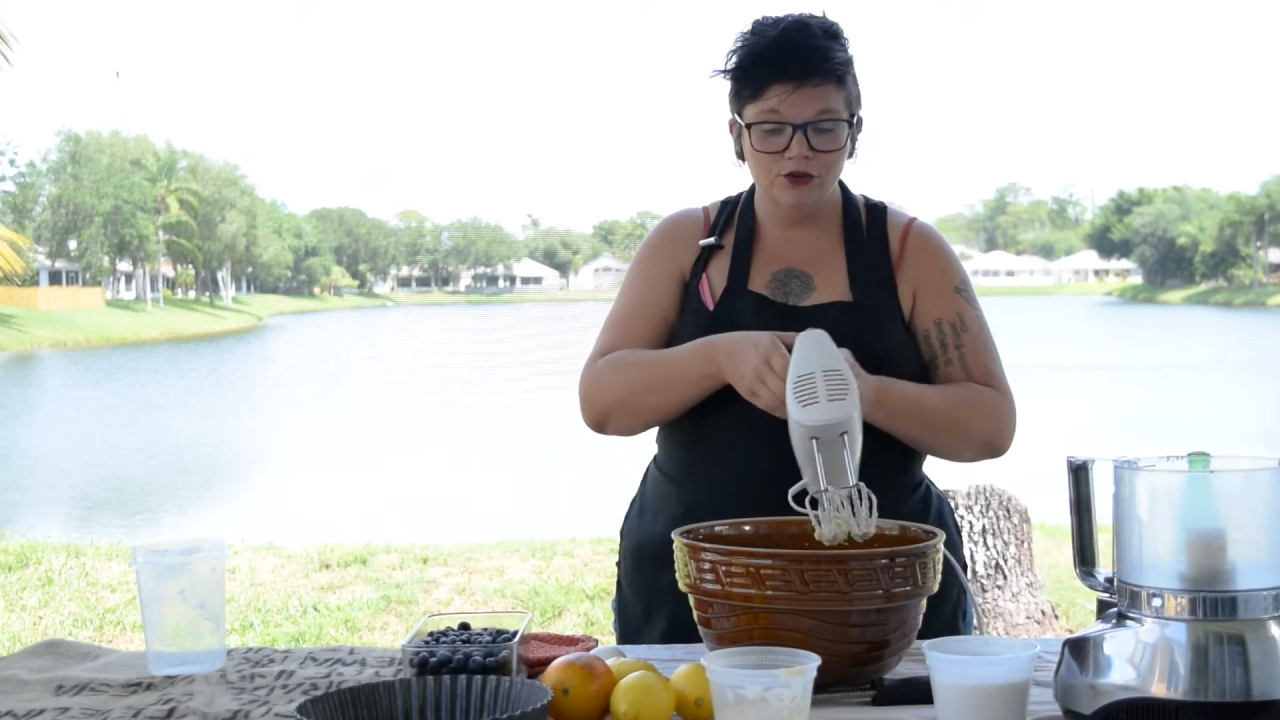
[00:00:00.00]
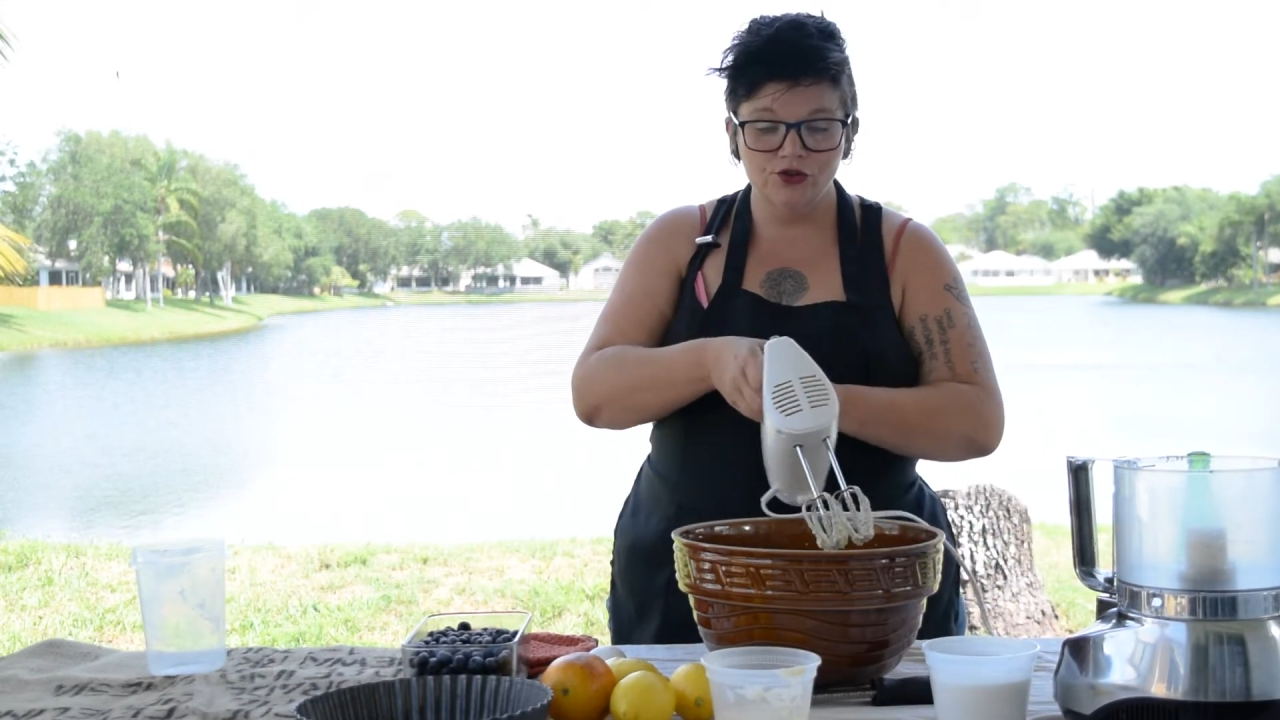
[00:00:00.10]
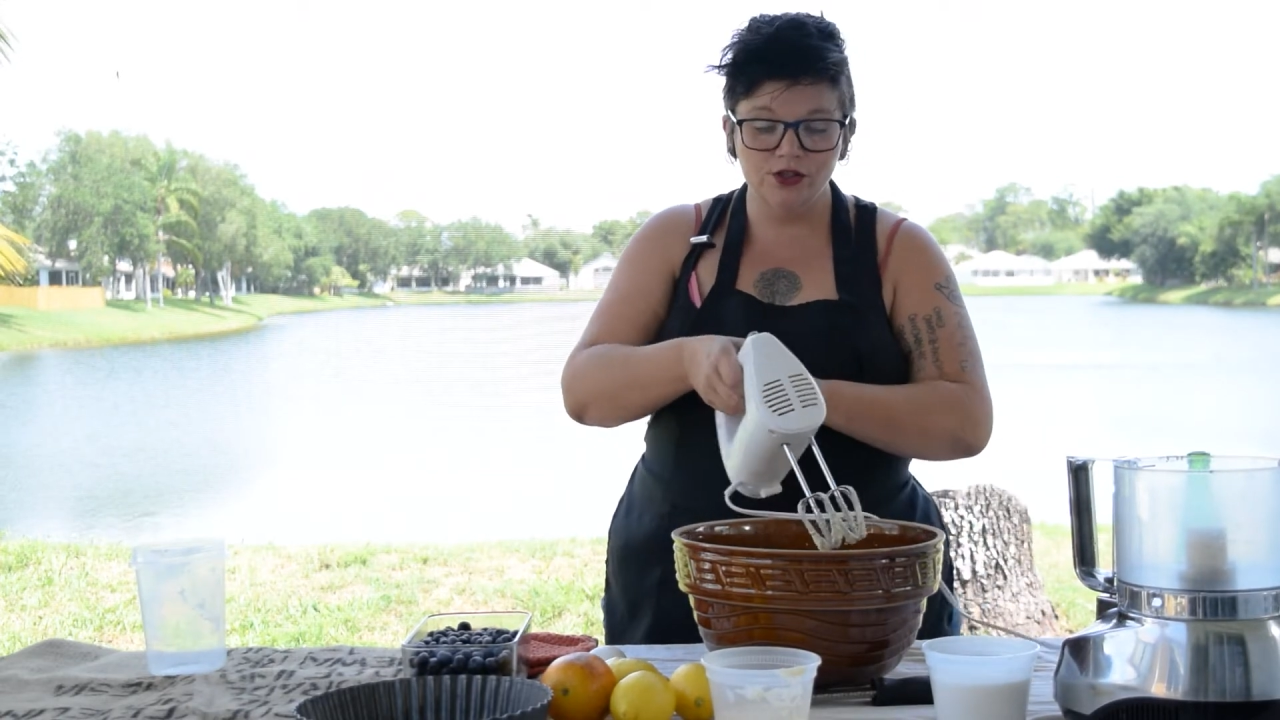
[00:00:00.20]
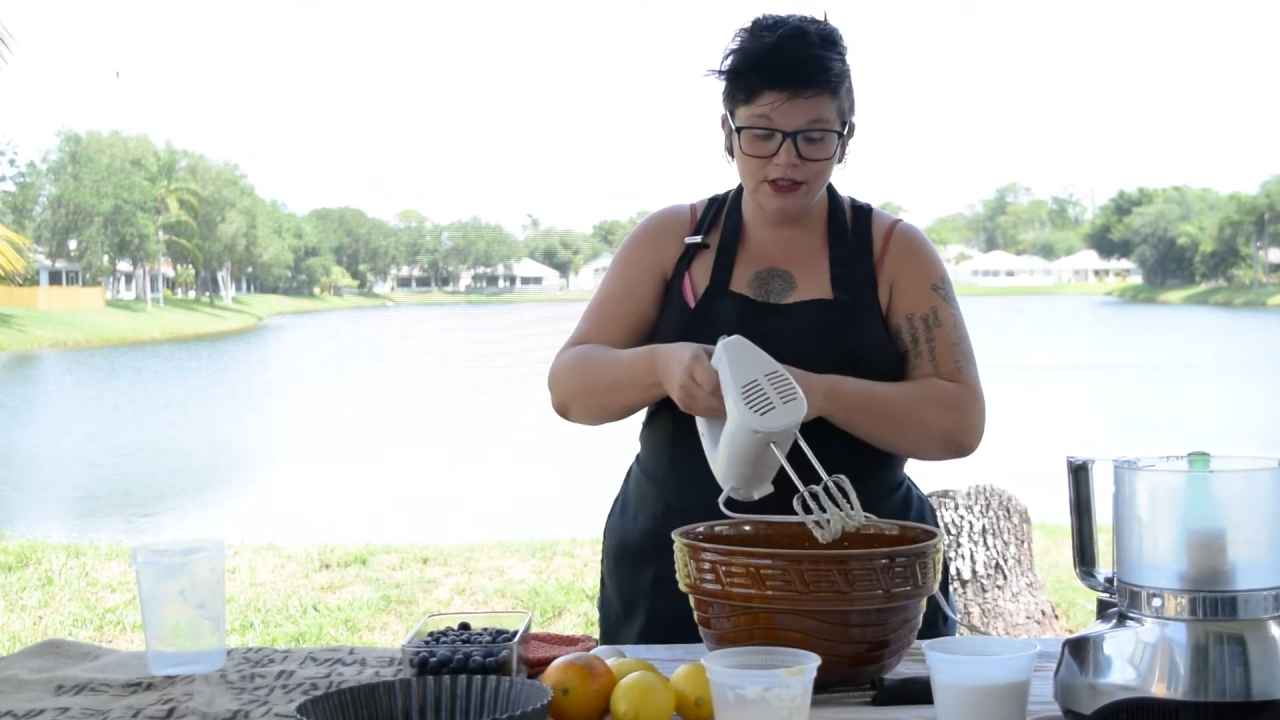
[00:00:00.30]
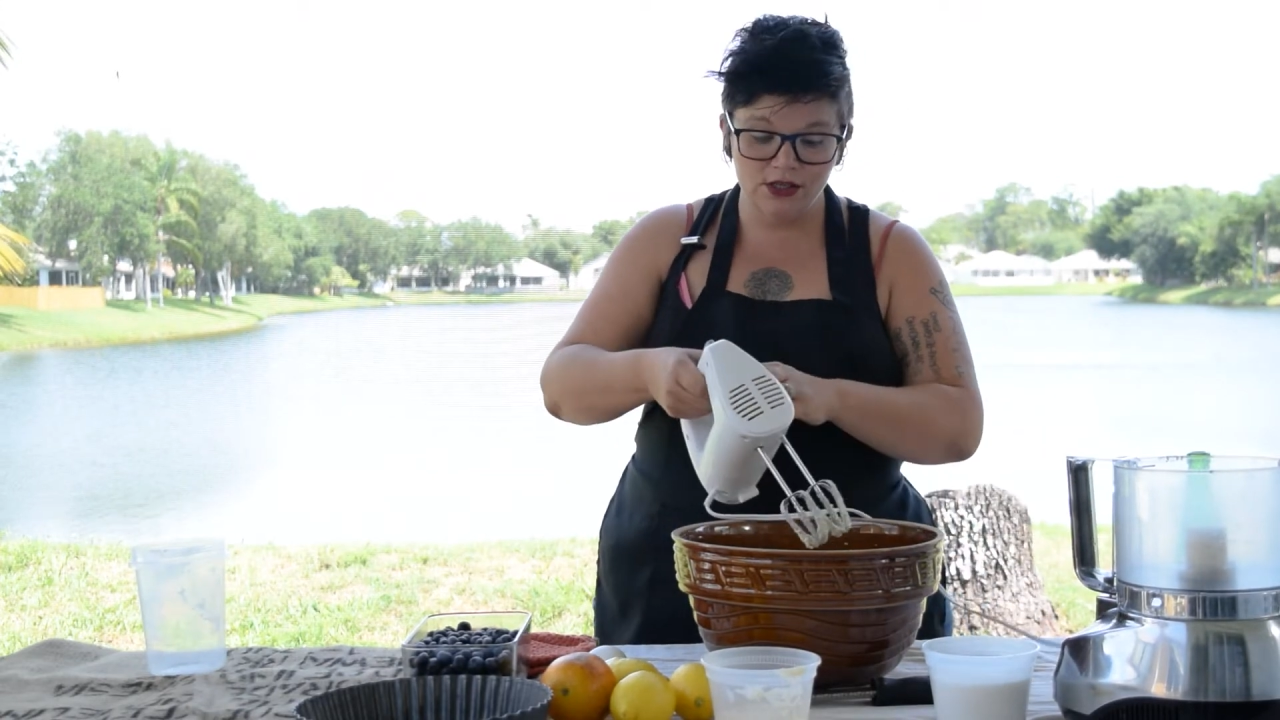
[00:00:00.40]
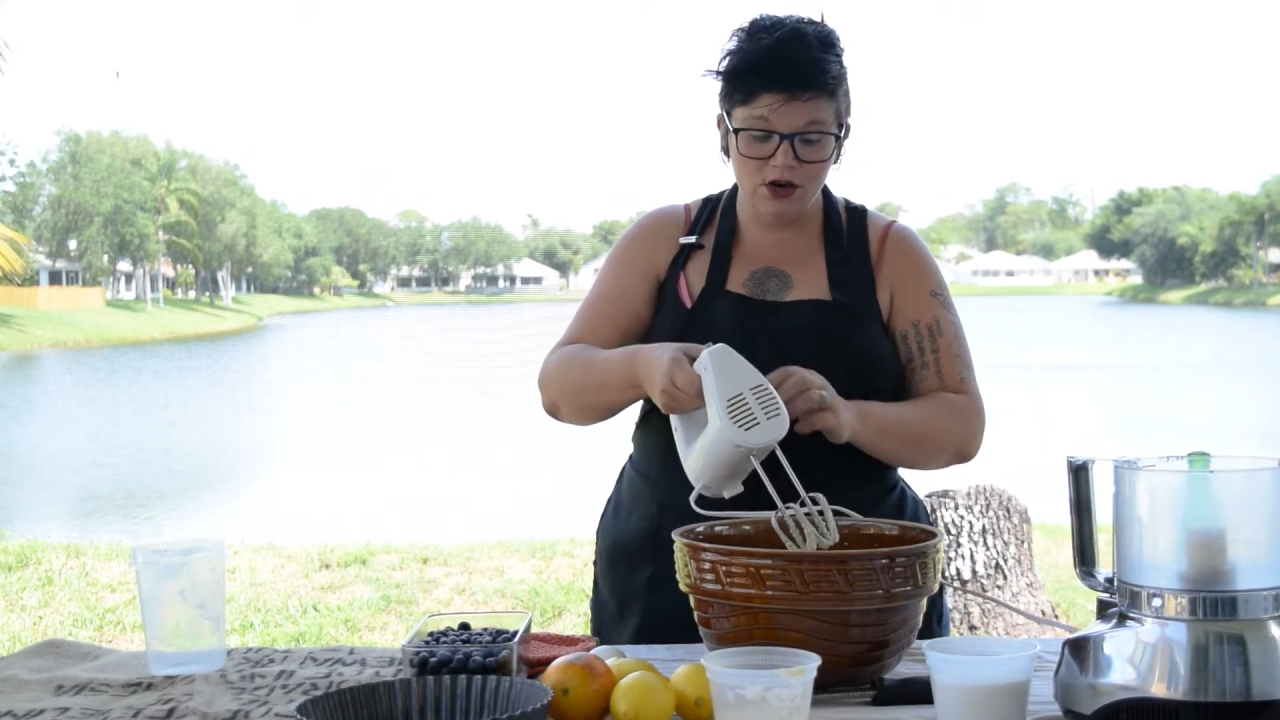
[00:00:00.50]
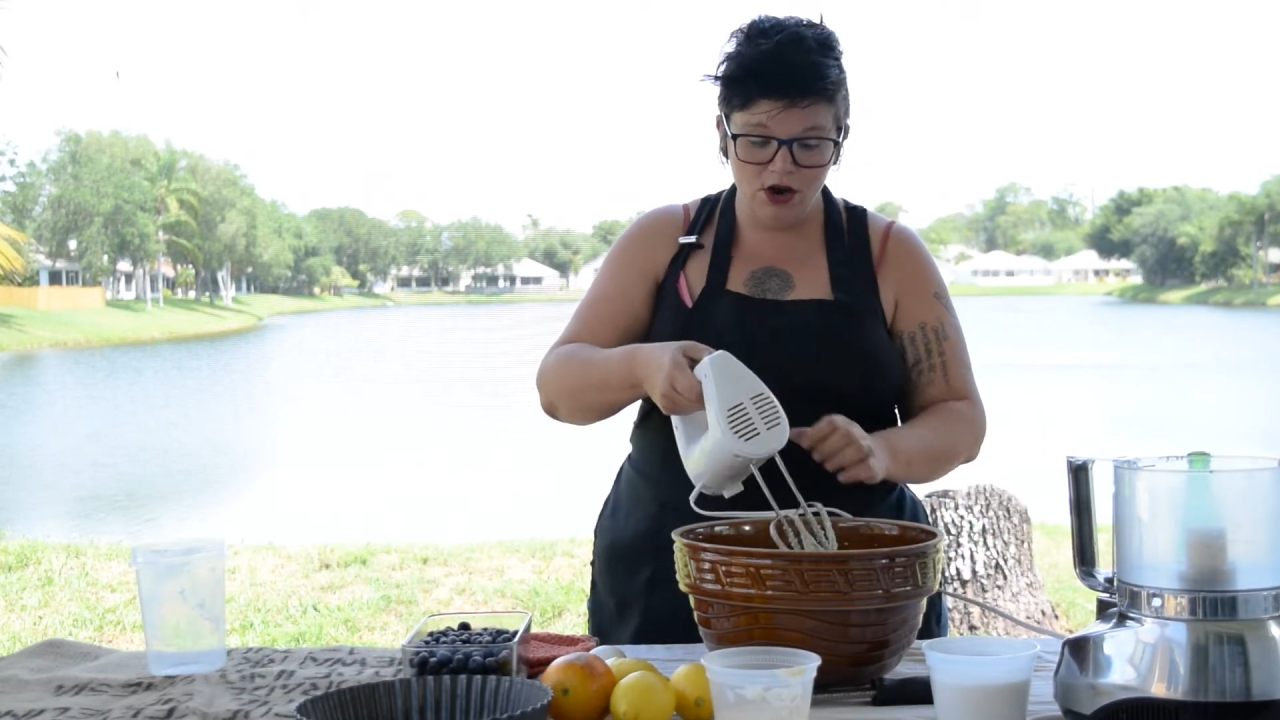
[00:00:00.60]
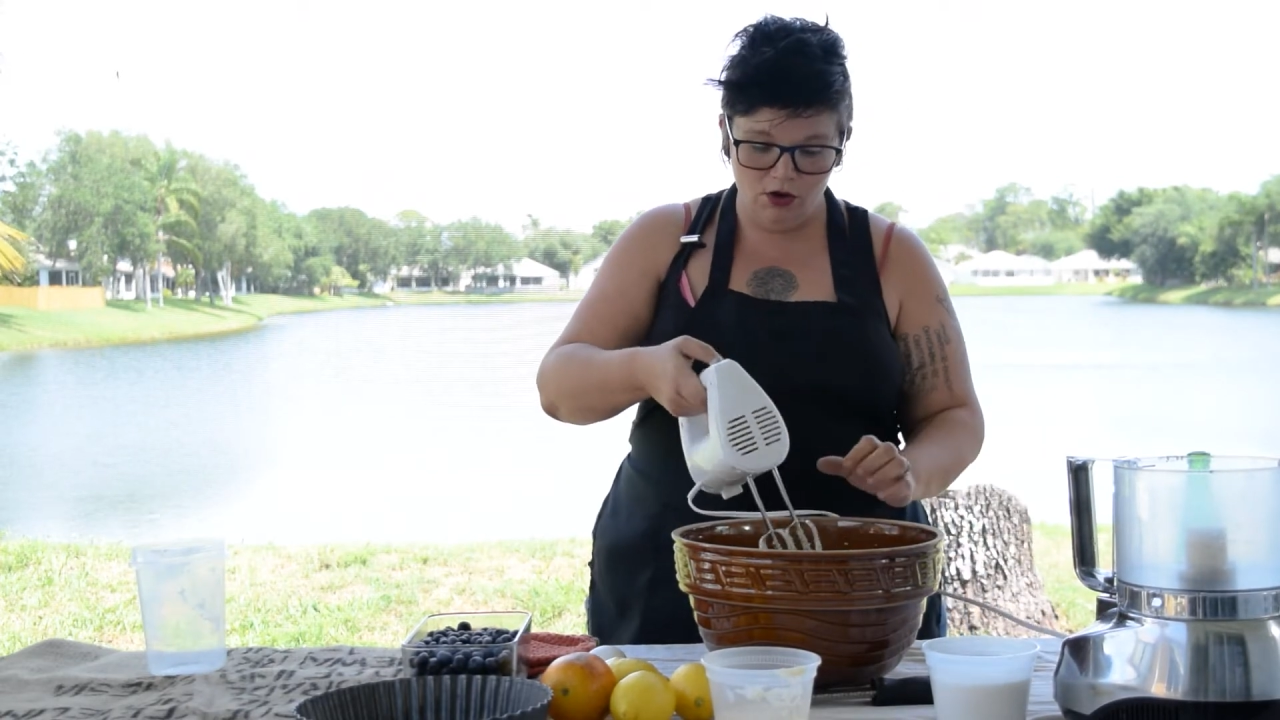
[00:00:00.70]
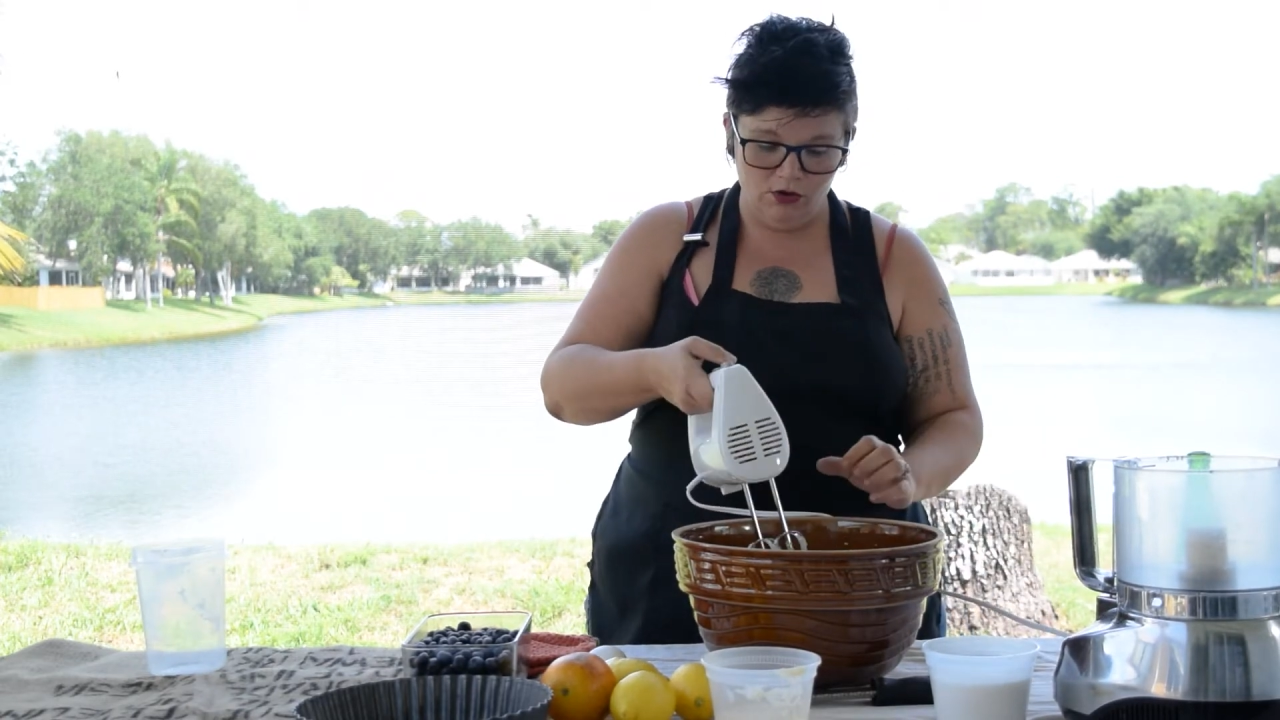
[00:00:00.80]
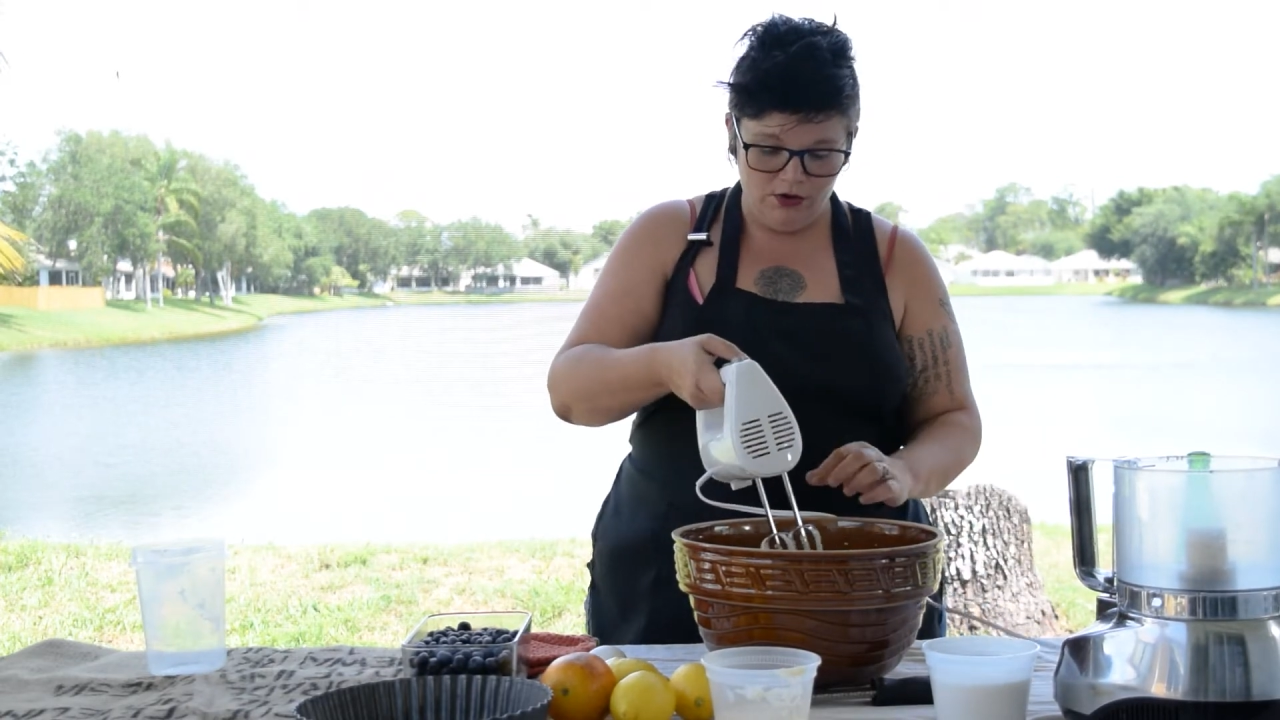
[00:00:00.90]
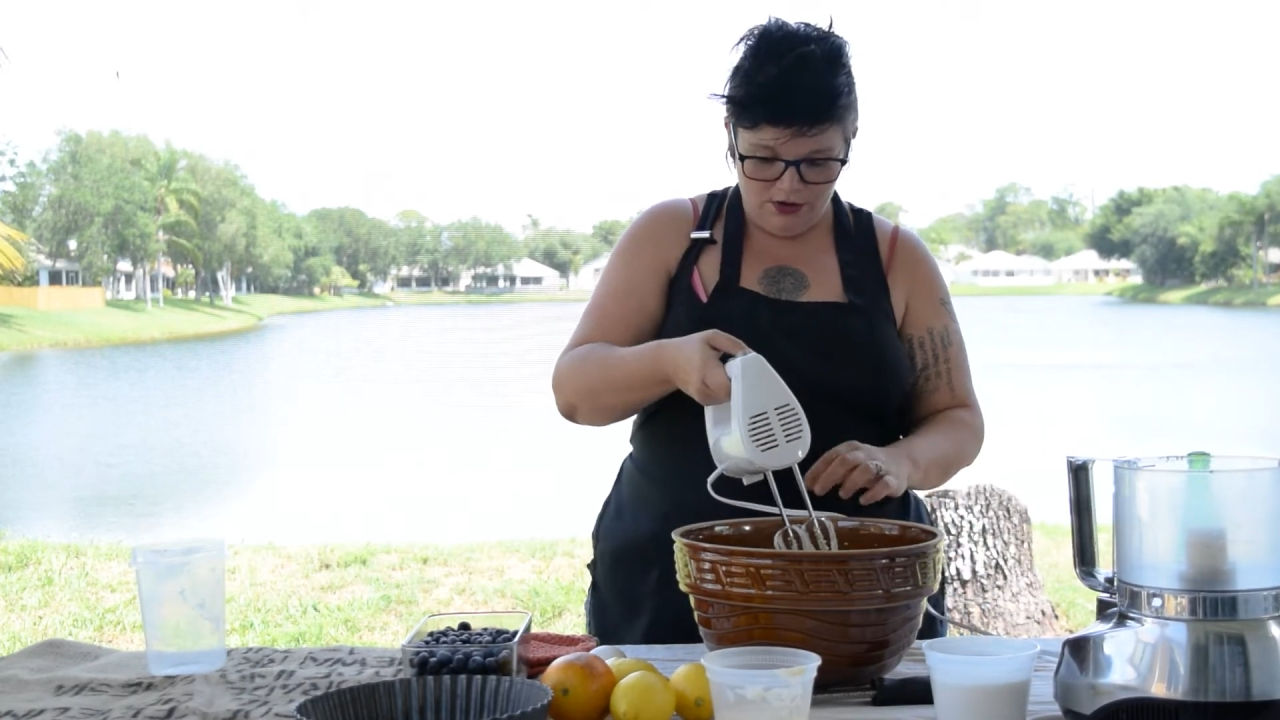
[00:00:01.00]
Just know